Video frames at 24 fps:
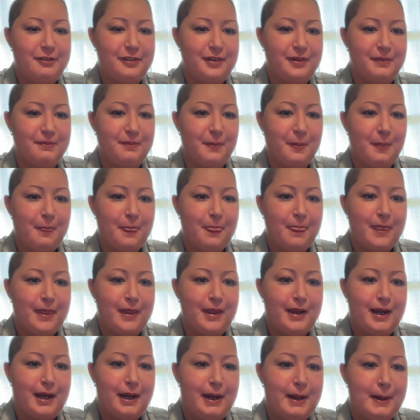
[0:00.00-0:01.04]
And
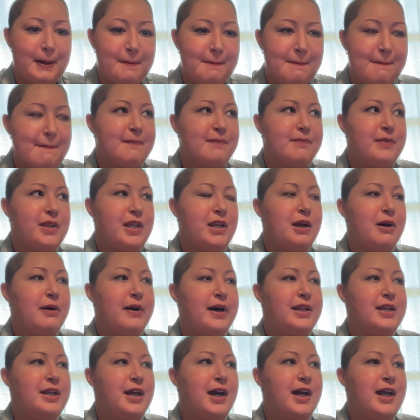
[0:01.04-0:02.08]

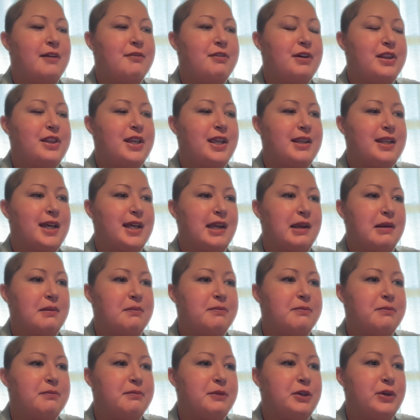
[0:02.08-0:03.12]
not everything that
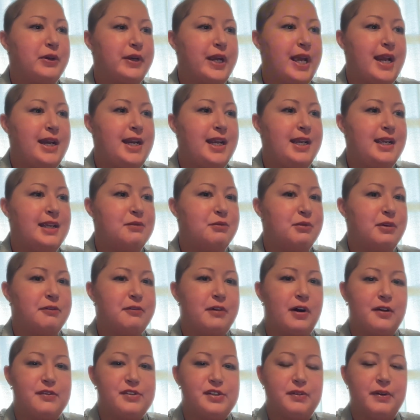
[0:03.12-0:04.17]
I'm creating it
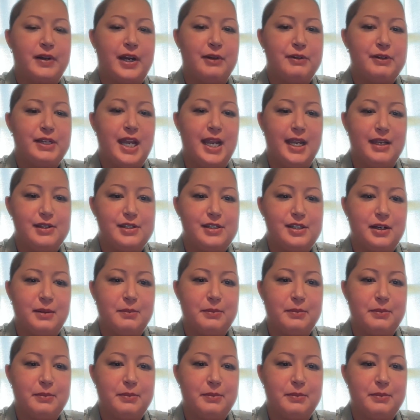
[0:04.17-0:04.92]
revolves around cancer,